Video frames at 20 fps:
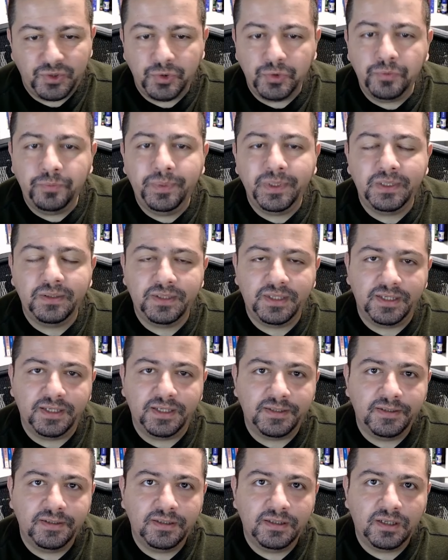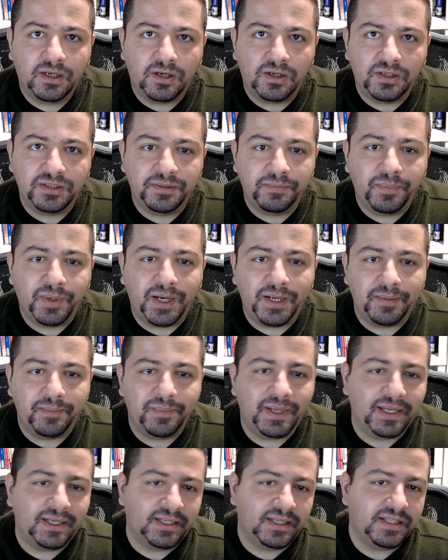two billion dollars on the bottom
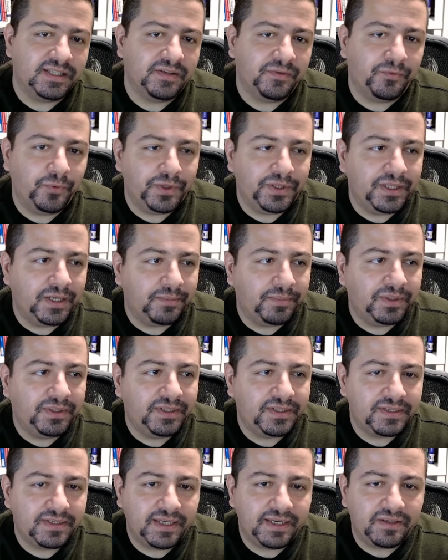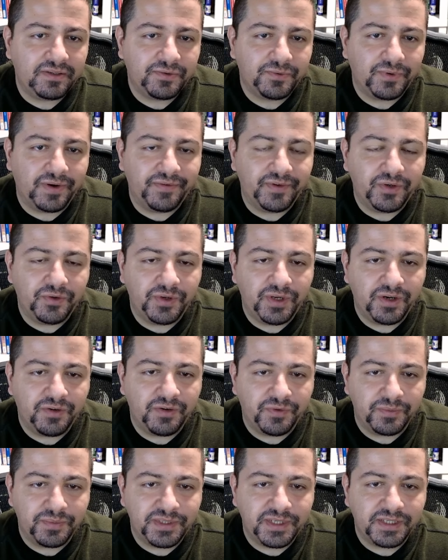line, because if we double the sales revenue here
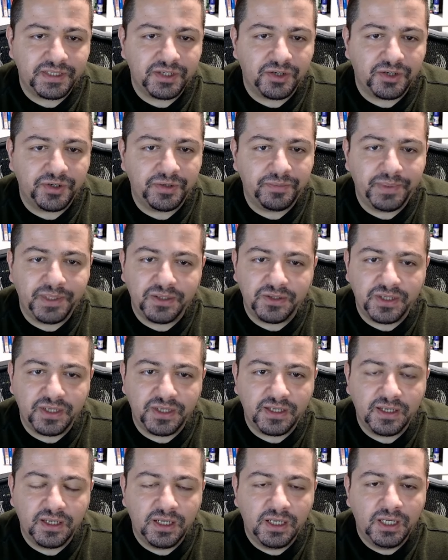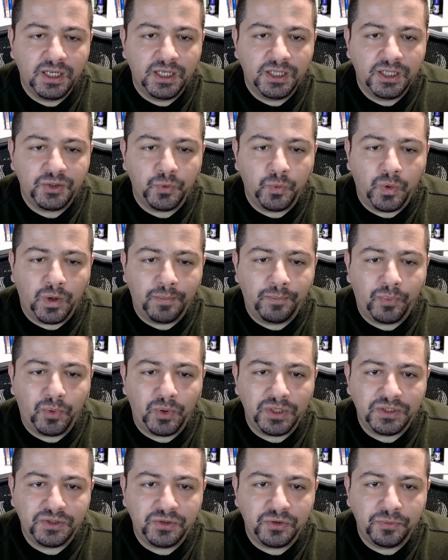from six hundred million to one
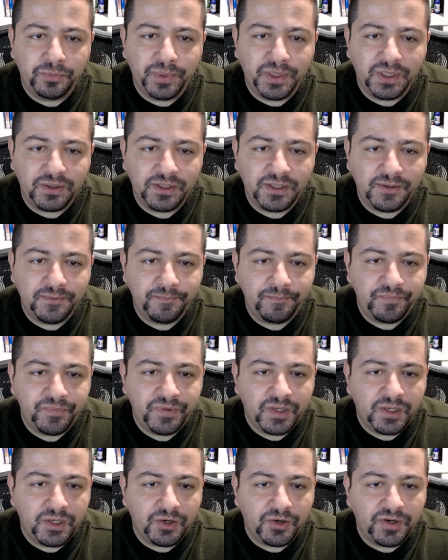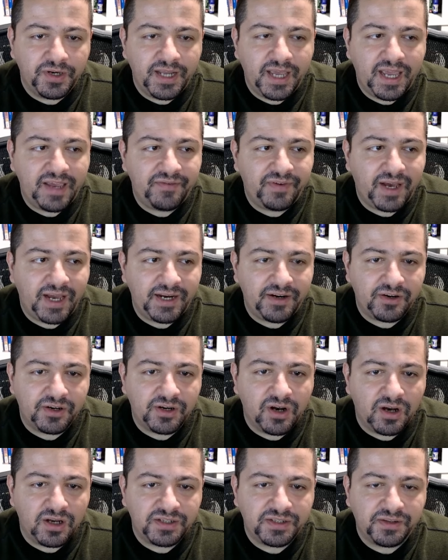point two billion, you're going to have higher
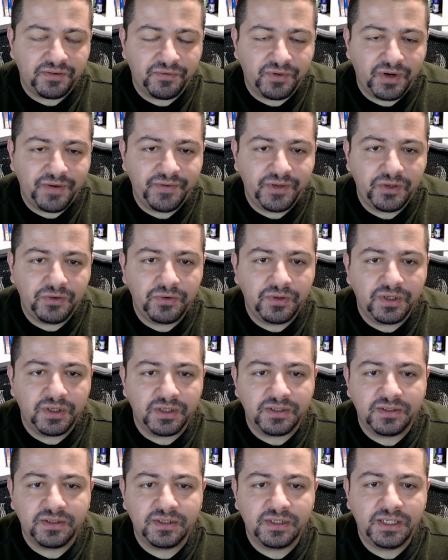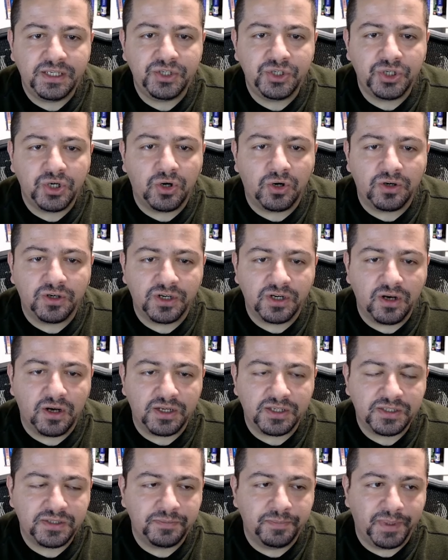cost of revenue because each car
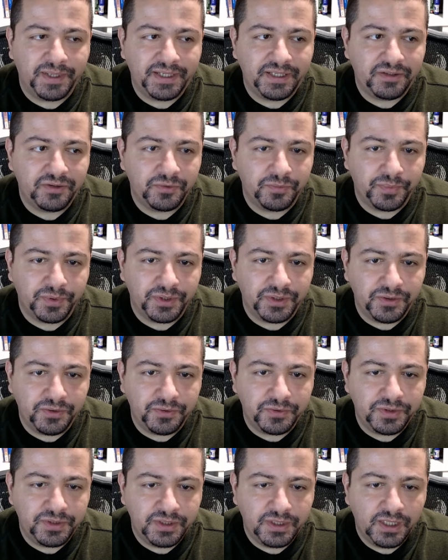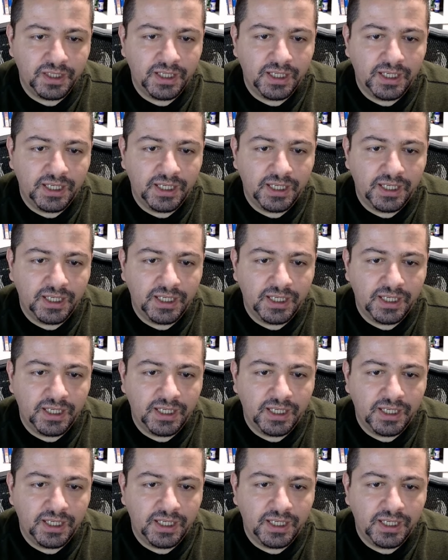costs money to produce,